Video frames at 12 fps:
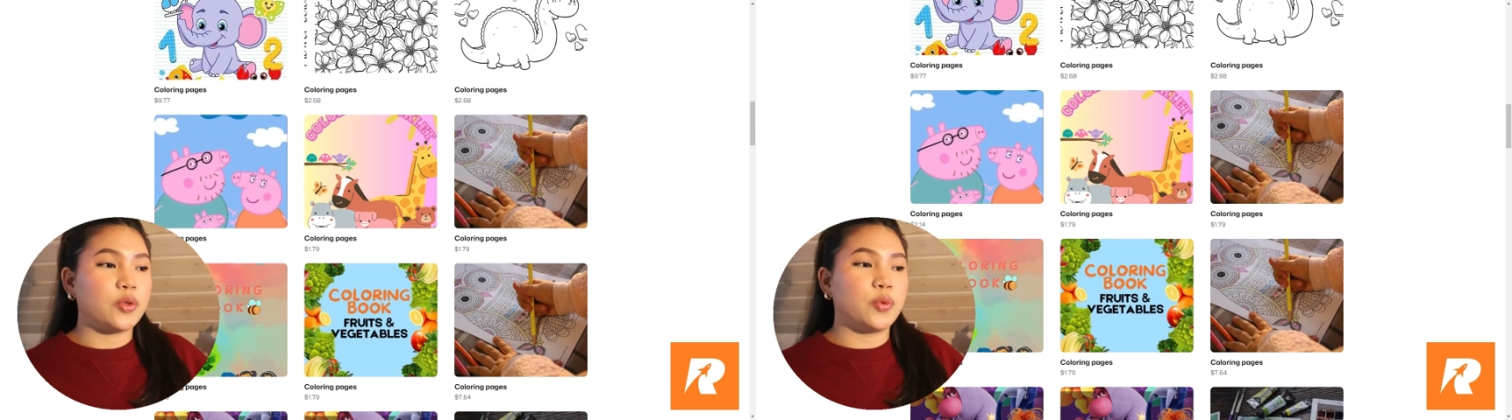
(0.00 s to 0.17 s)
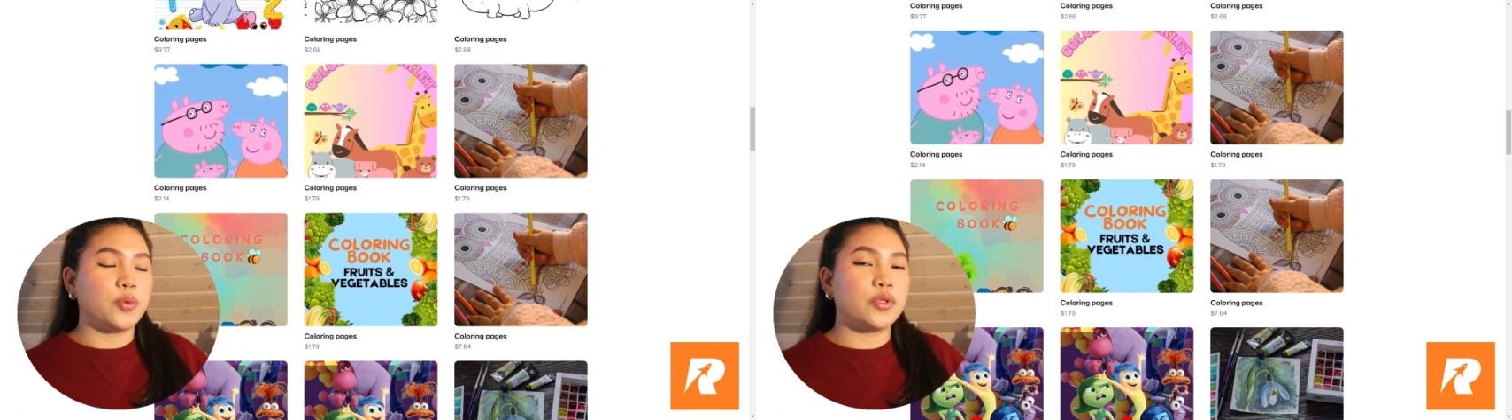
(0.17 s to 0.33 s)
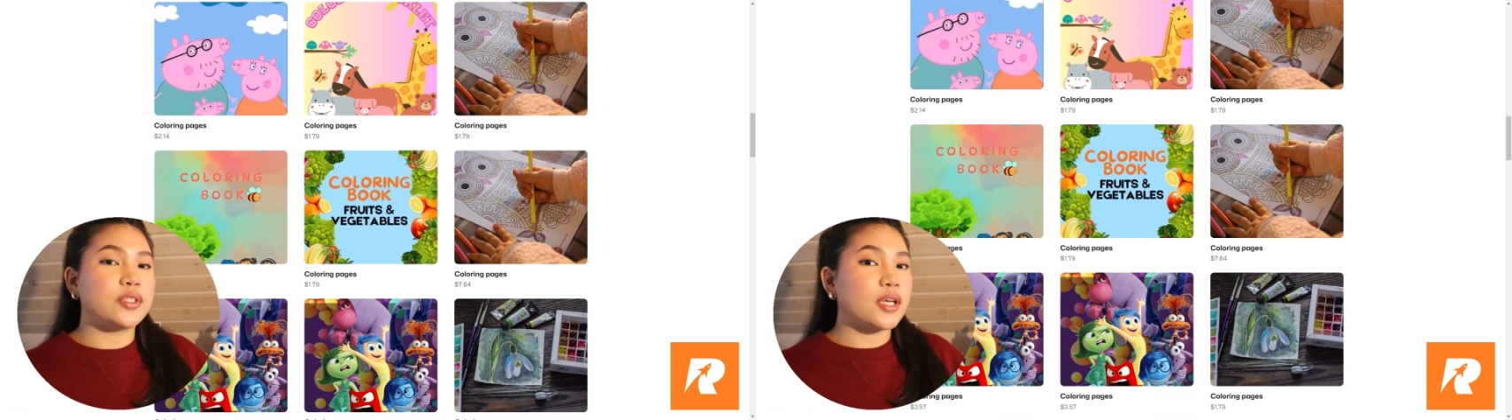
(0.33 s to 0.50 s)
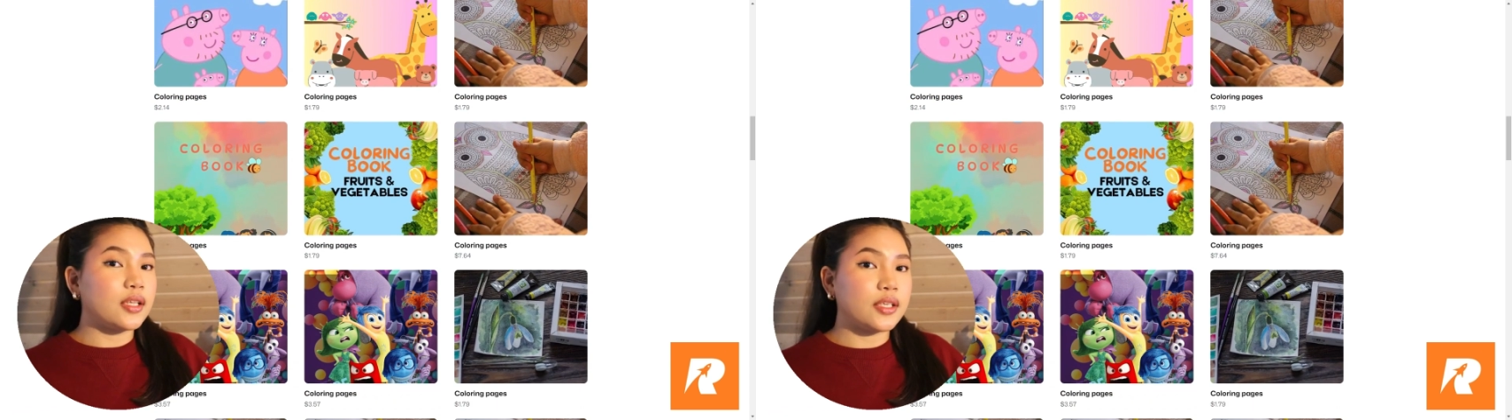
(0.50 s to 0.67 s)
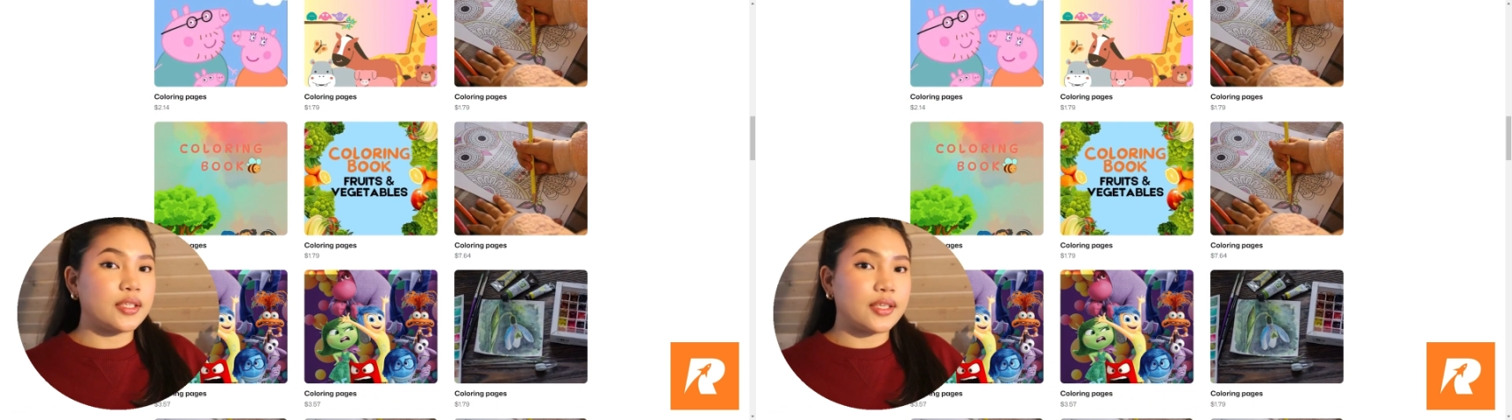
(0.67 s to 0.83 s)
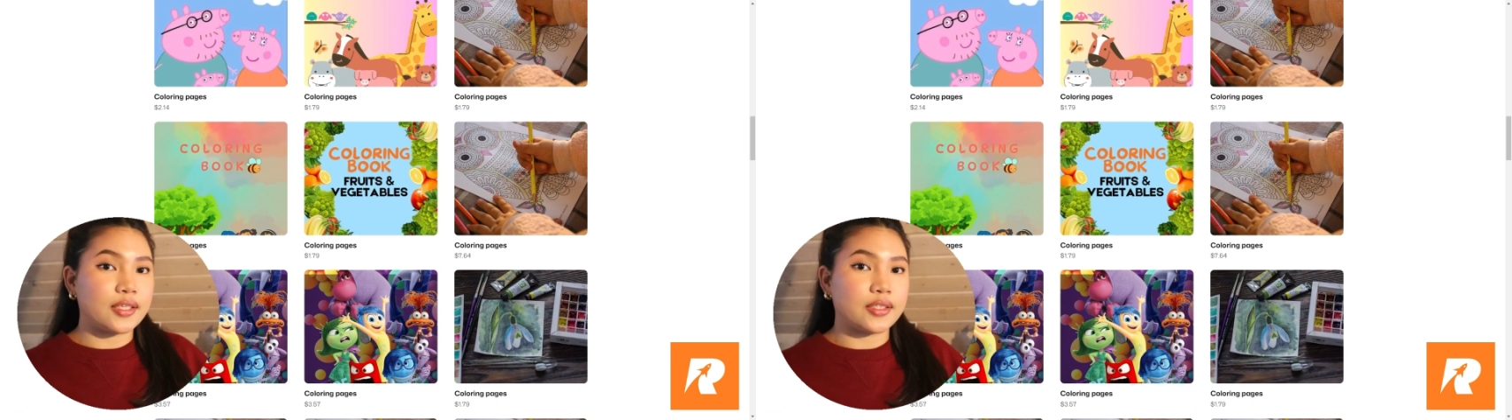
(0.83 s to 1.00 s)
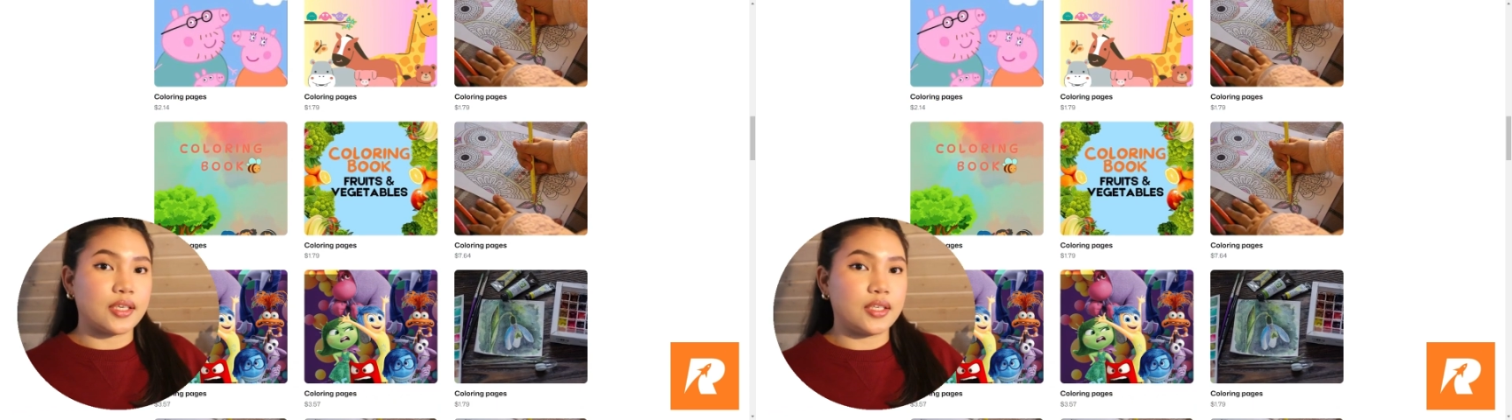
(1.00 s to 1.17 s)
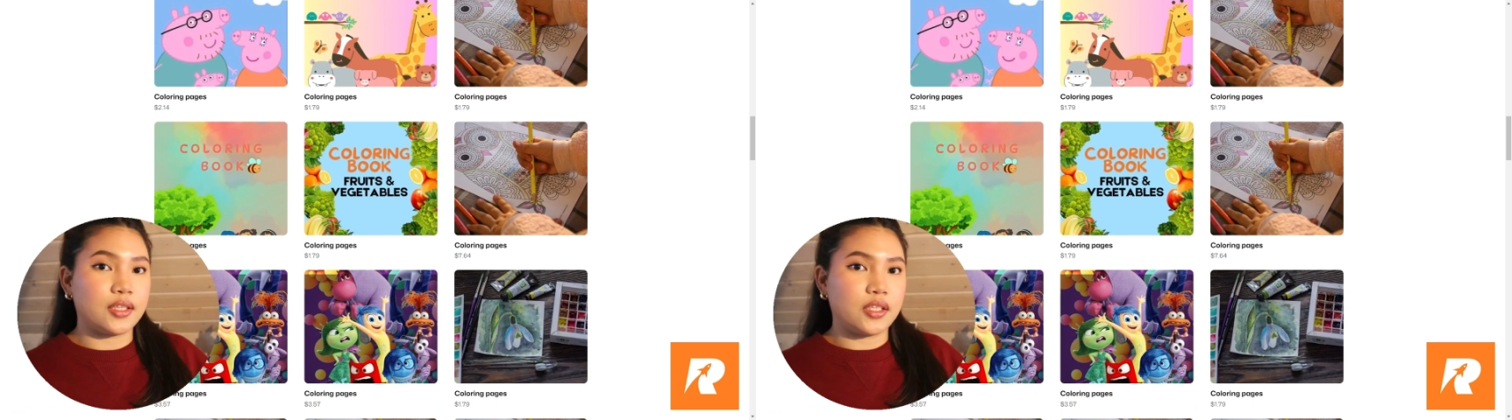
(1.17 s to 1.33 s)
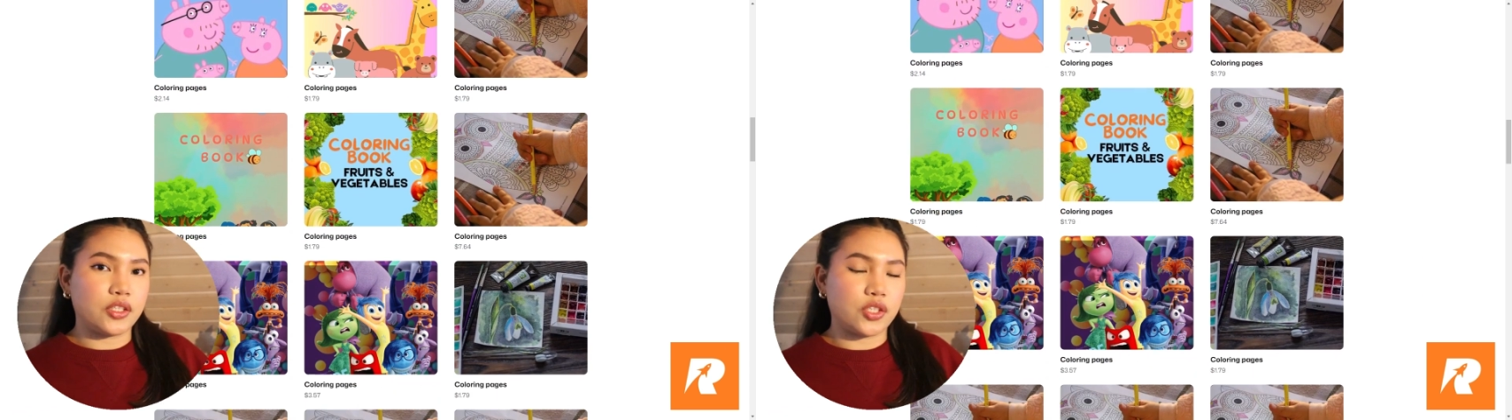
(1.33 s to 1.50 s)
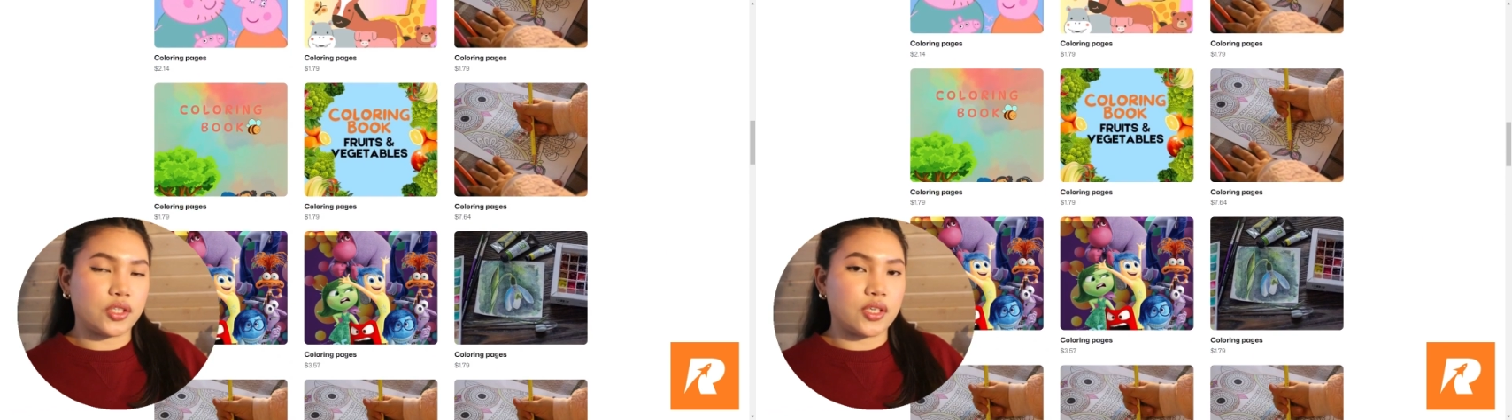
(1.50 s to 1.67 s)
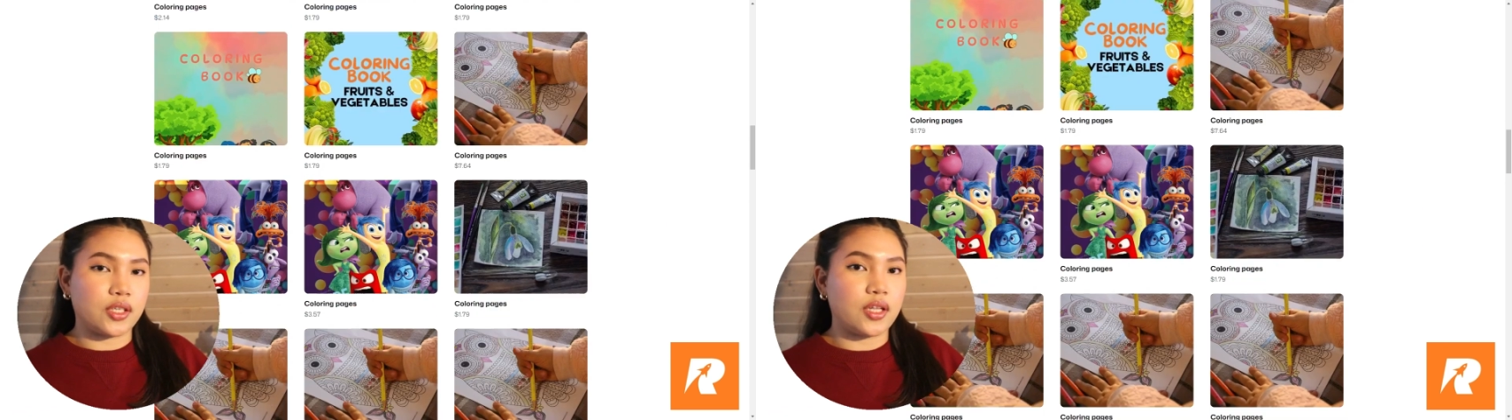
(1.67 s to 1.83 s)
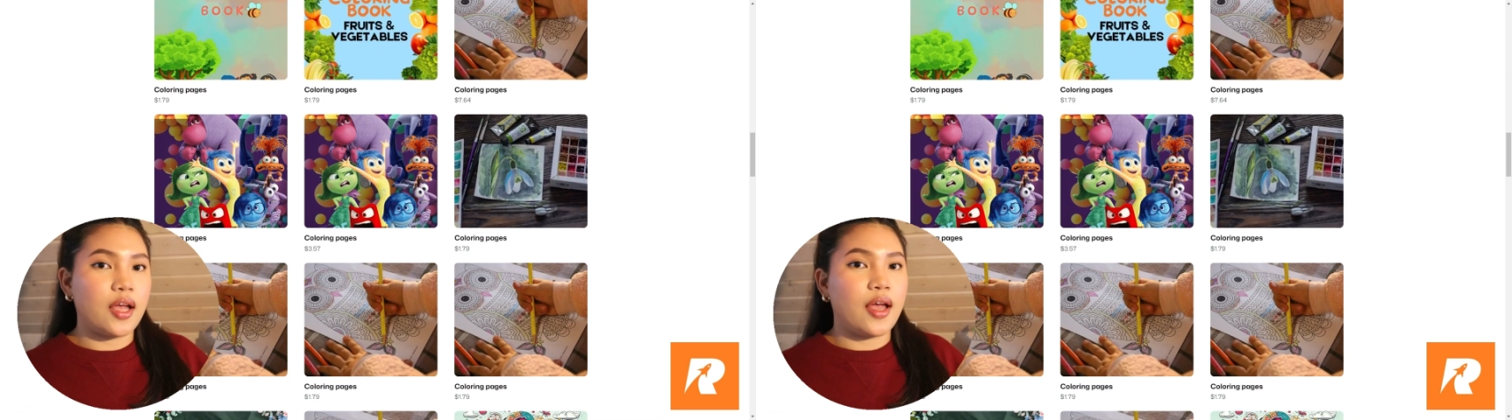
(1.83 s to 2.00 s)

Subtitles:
to sell it as a digital